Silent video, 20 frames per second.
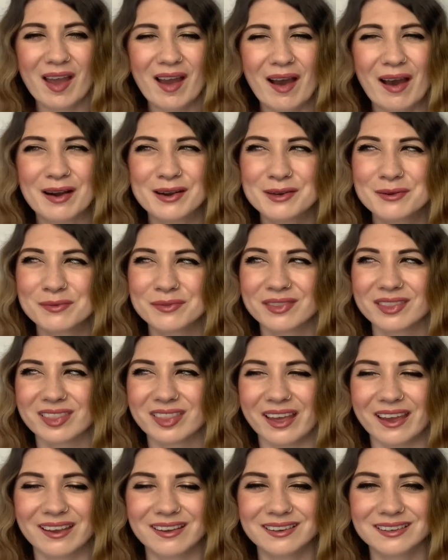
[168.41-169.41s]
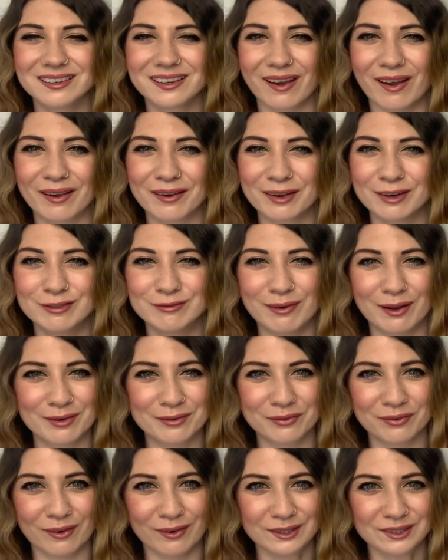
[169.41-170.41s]
I don't think I can
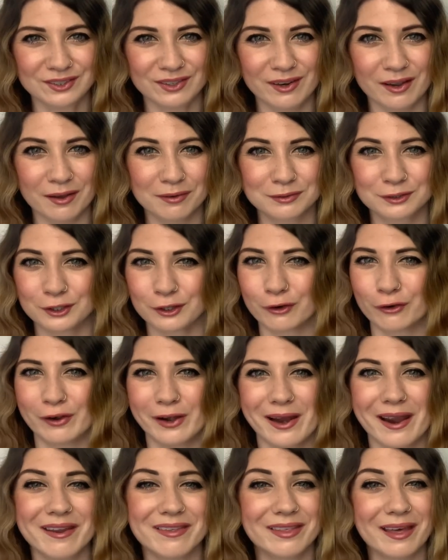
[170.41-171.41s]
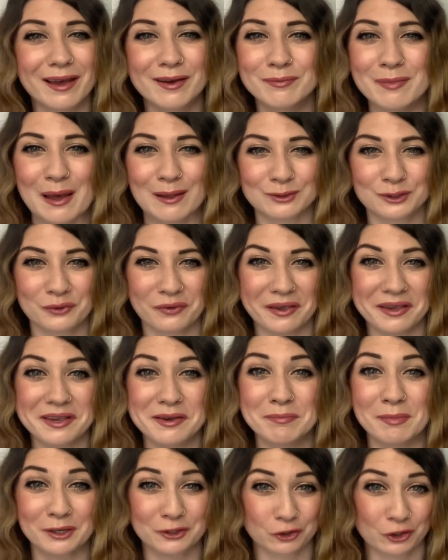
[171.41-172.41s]
run fast enough to create that amount of heat
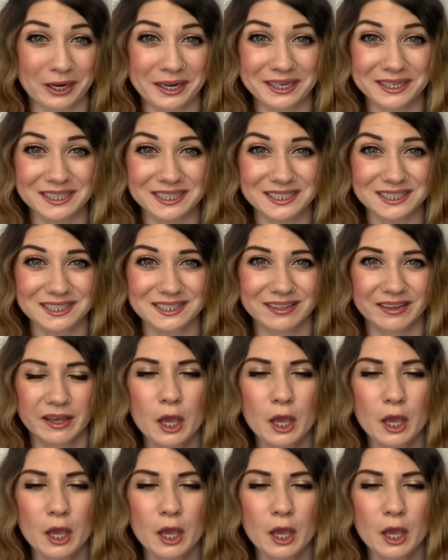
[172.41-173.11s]
in my trainers,